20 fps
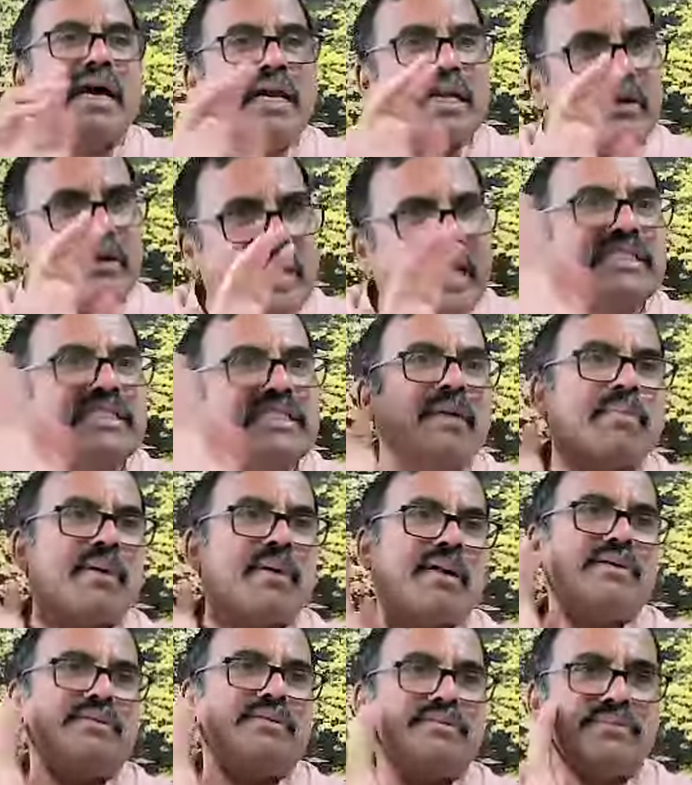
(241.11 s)
I'll give an
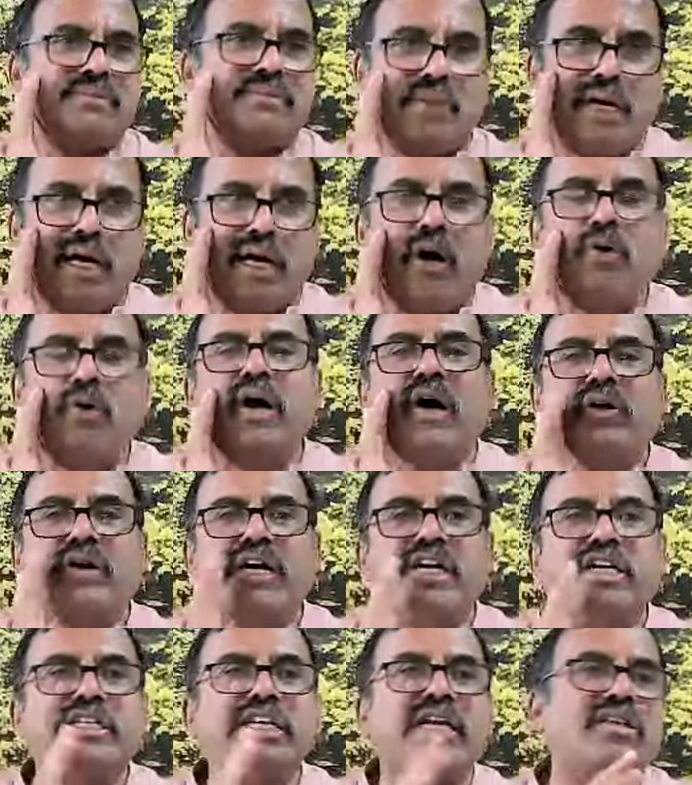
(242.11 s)
example. How do you have to
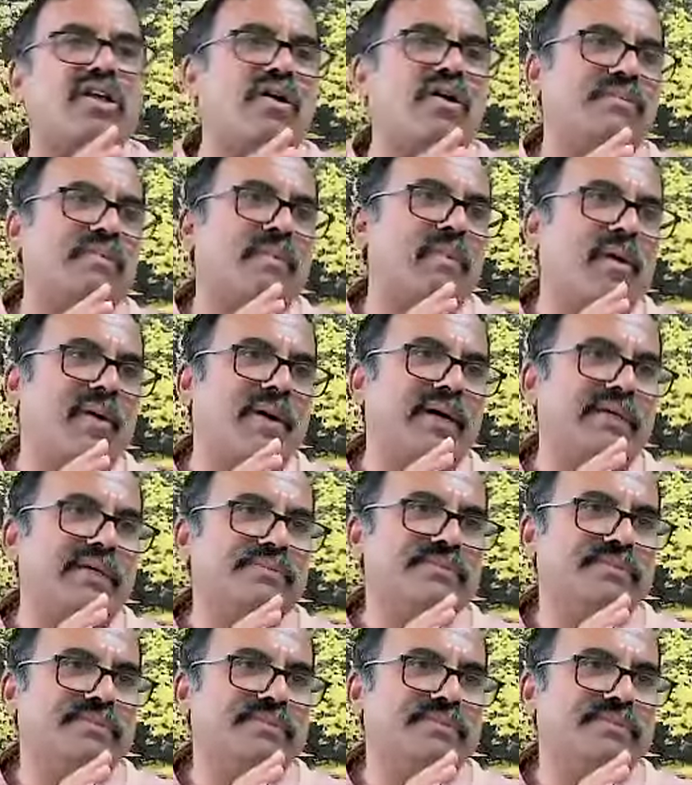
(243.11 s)
understand Sarvatma Bhava?